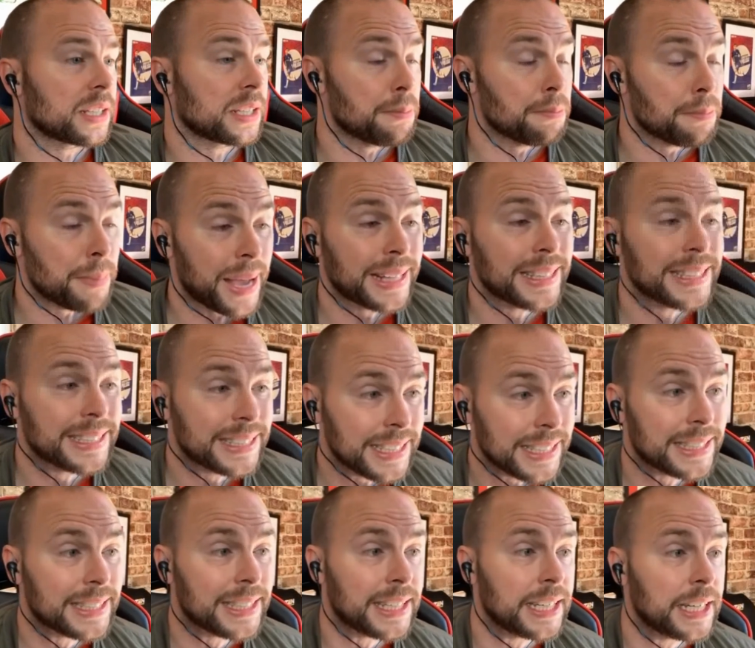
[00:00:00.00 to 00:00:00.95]
Man
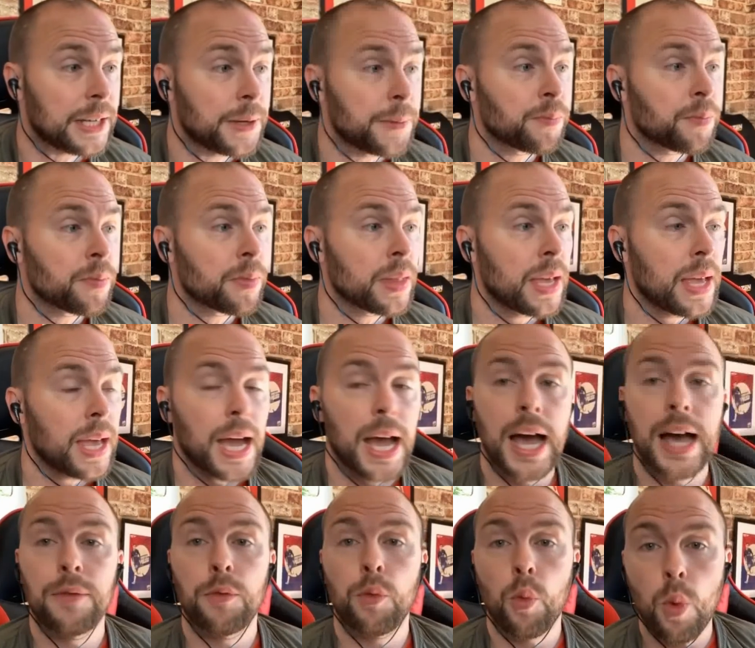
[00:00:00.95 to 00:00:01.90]
City
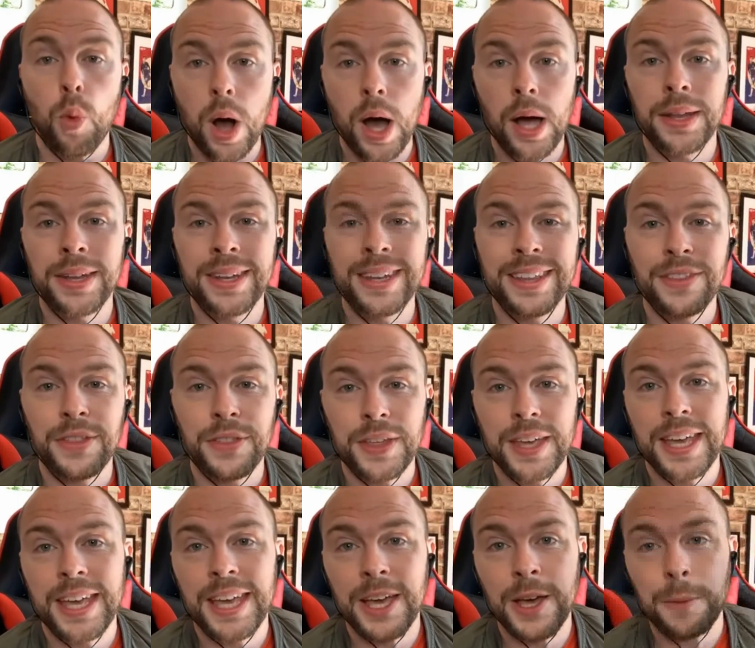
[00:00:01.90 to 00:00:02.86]
have won
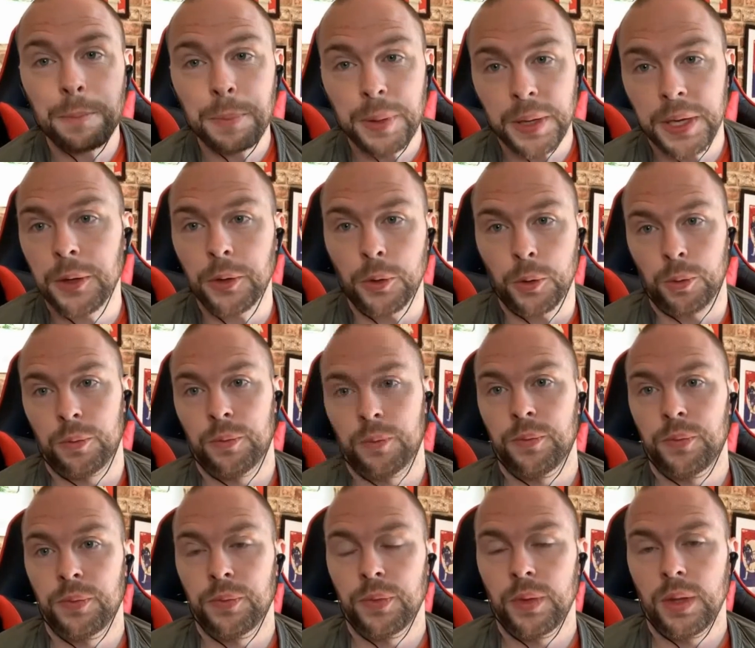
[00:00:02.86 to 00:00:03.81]
their appeal.
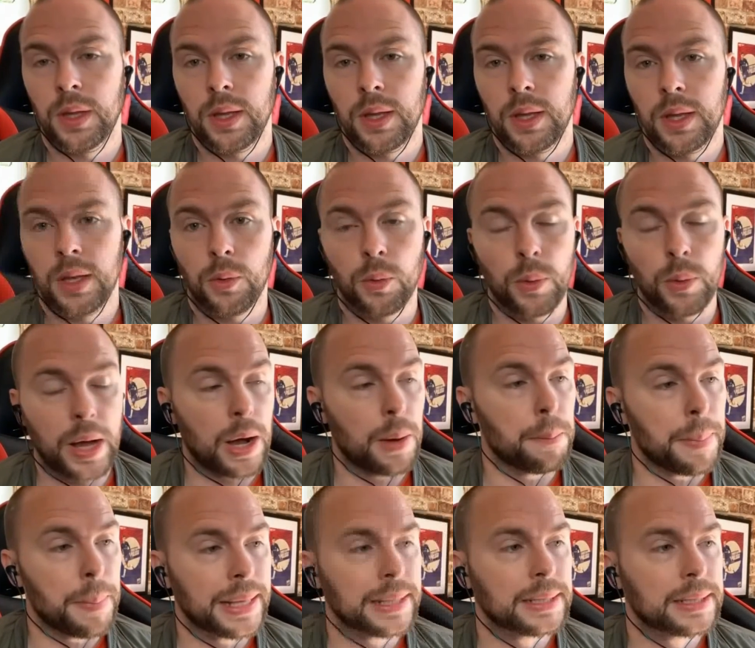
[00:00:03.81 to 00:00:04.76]
Wow,
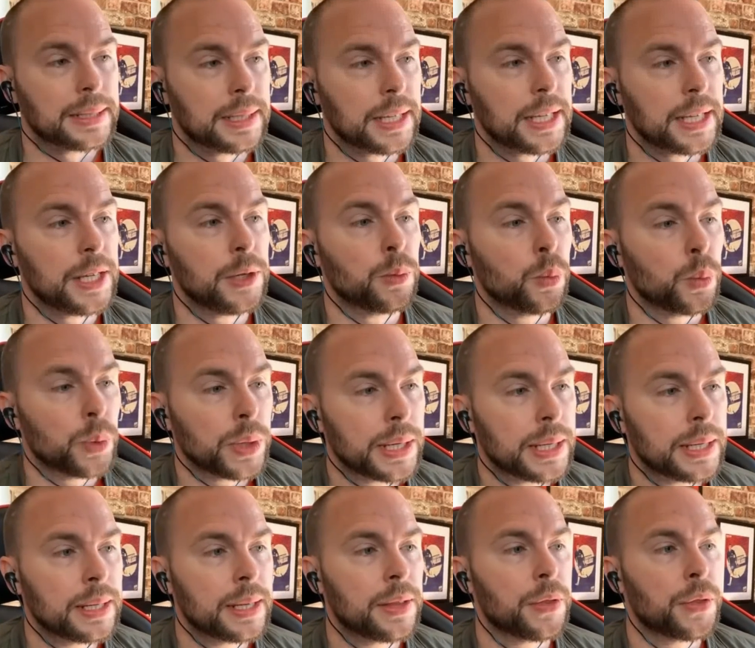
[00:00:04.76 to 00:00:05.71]
Man City
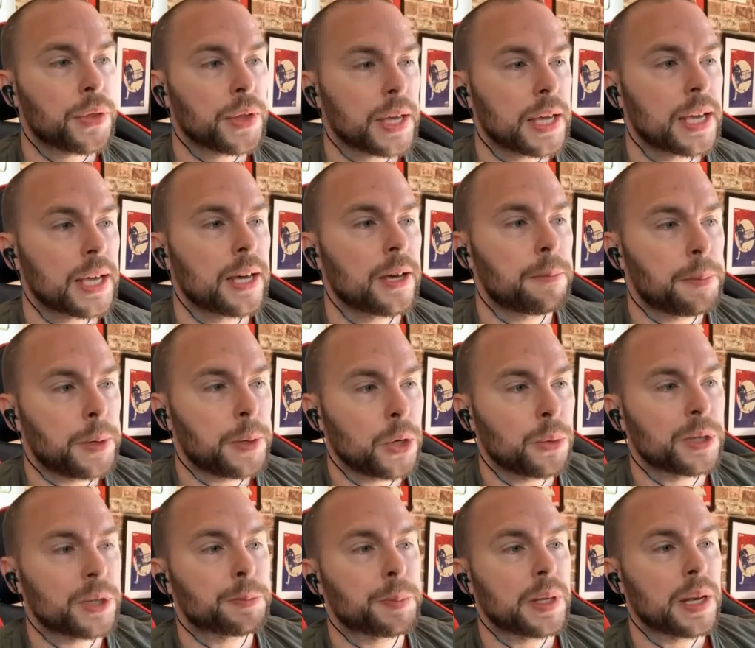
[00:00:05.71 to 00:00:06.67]
win their
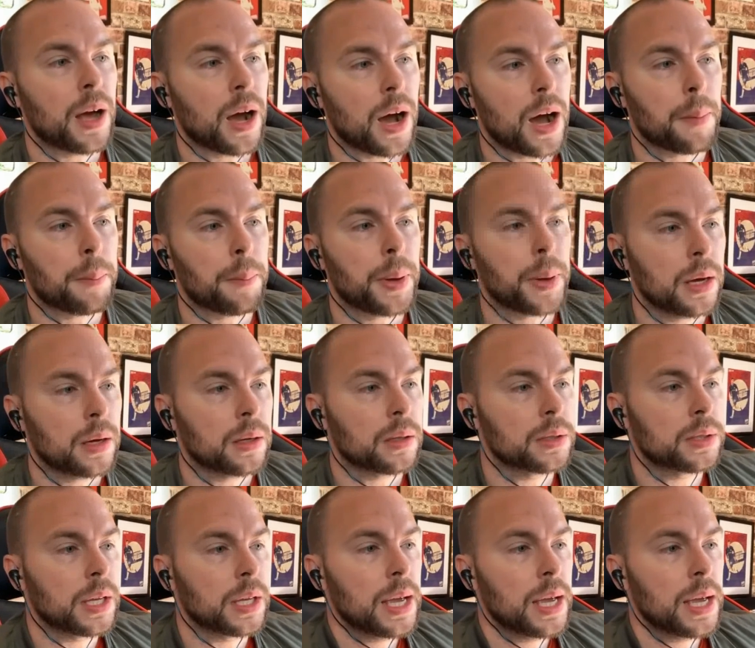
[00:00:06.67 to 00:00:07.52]
appeal. It's been upheld.